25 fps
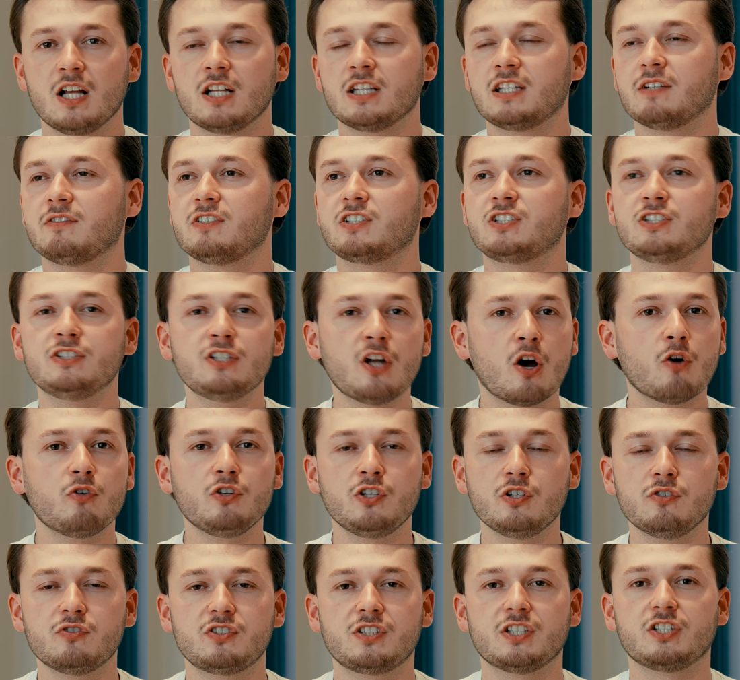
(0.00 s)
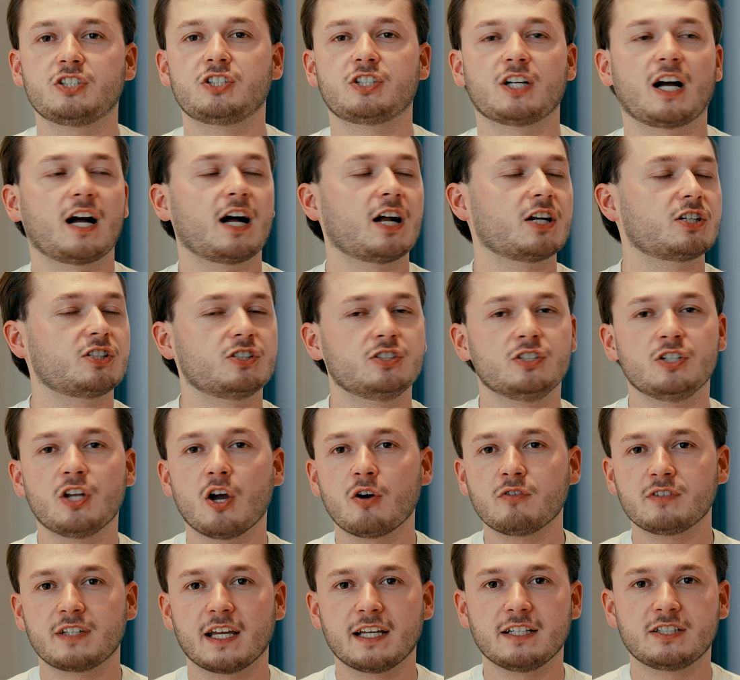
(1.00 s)
There is no usage charge,
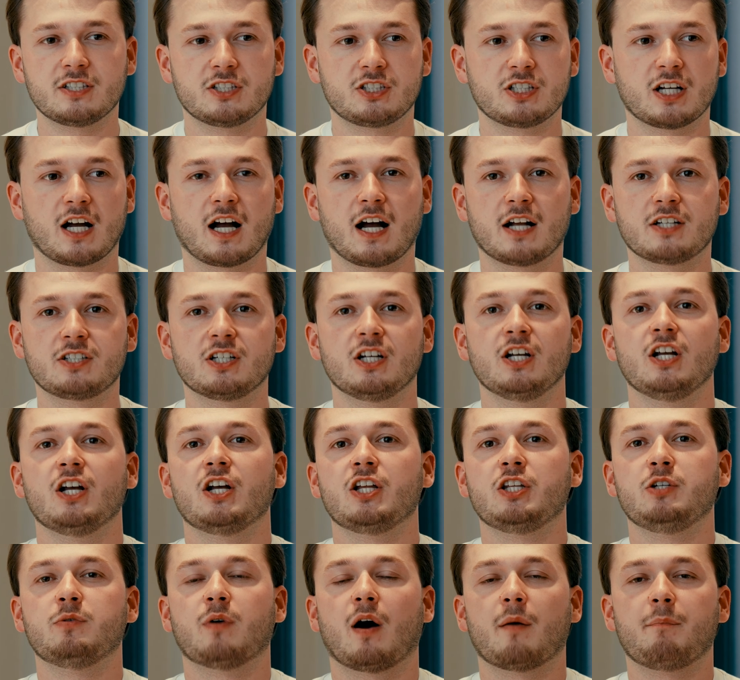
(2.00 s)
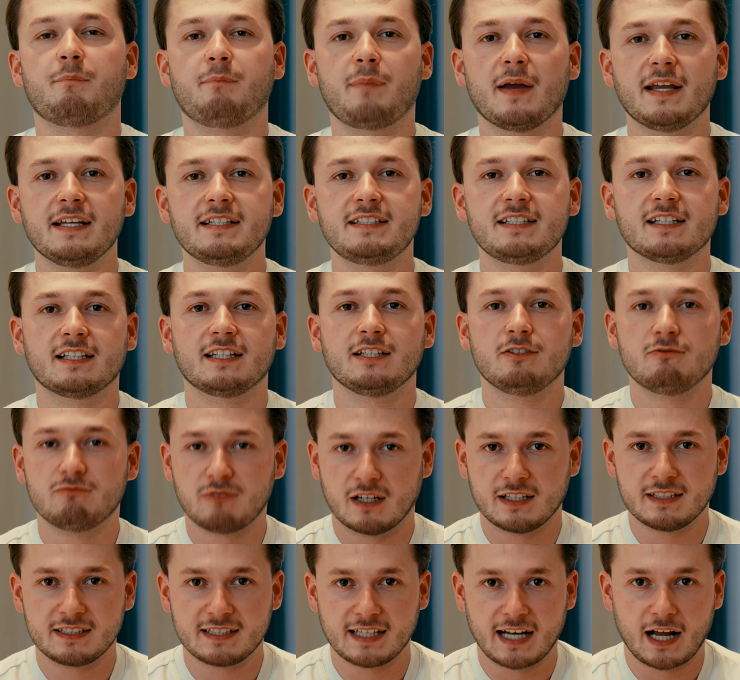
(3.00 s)
no data charge. You are basically
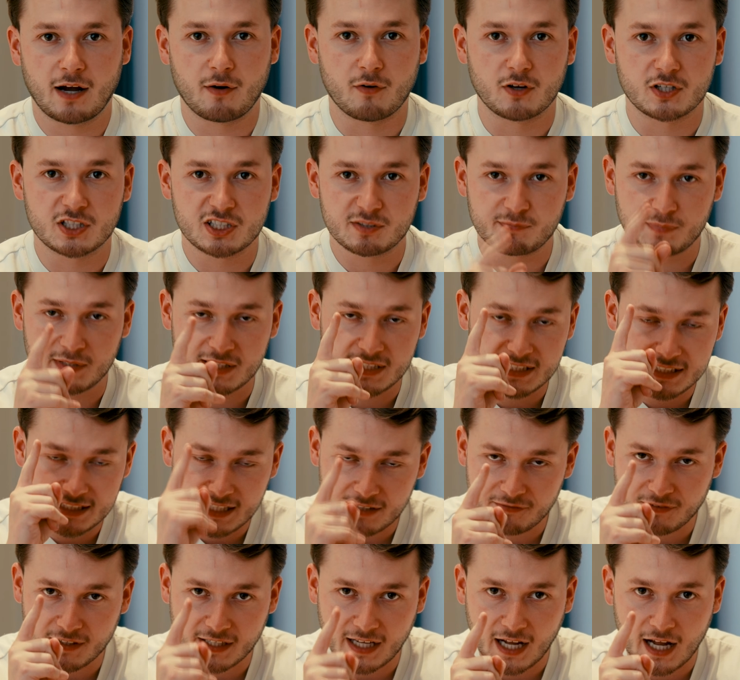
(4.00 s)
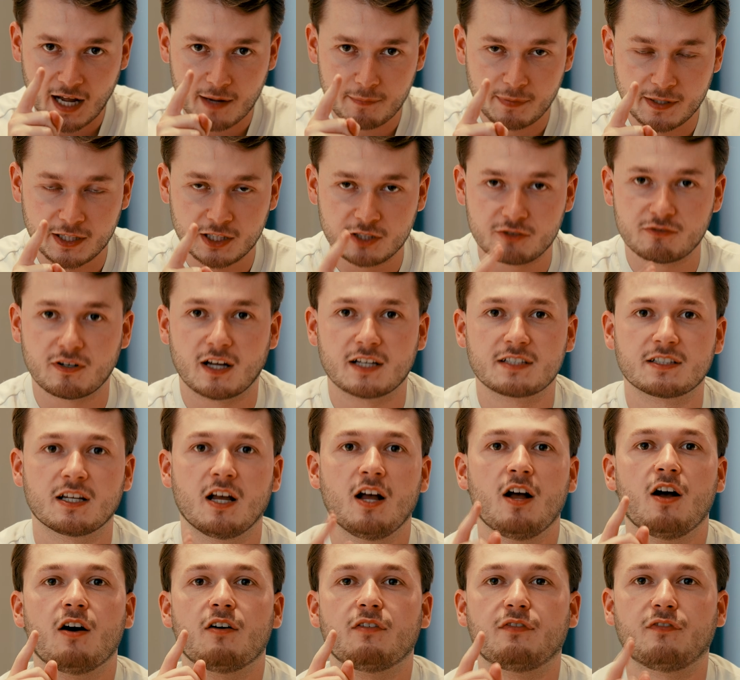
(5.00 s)
renting out a specific IP address
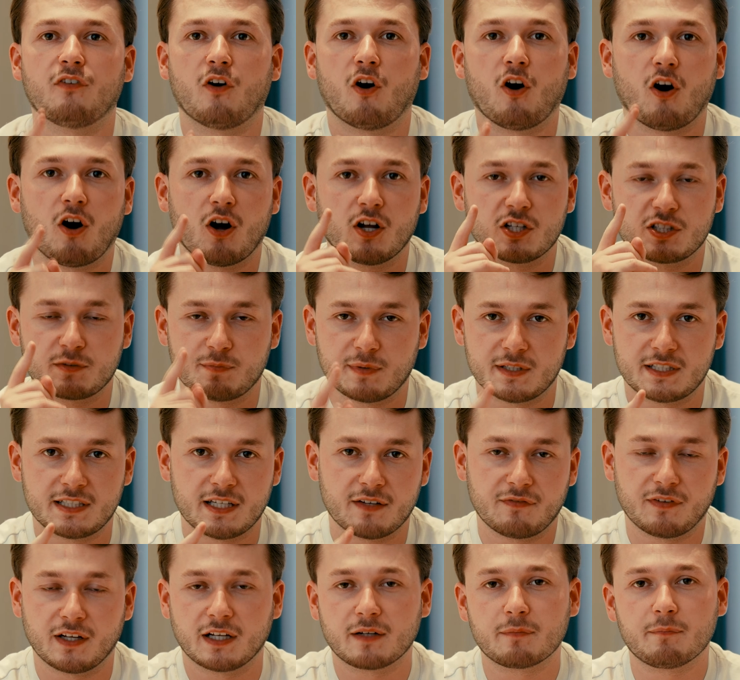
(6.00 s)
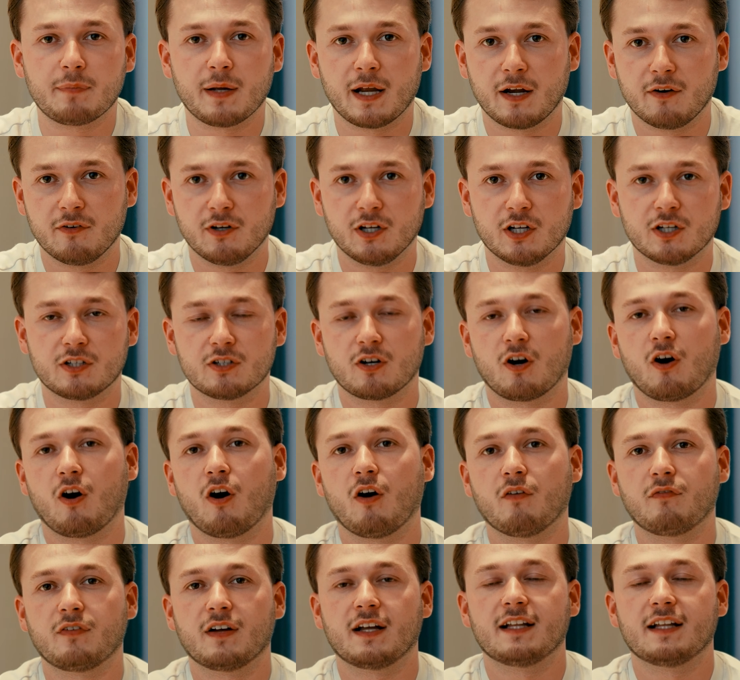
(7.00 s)
for a specific period of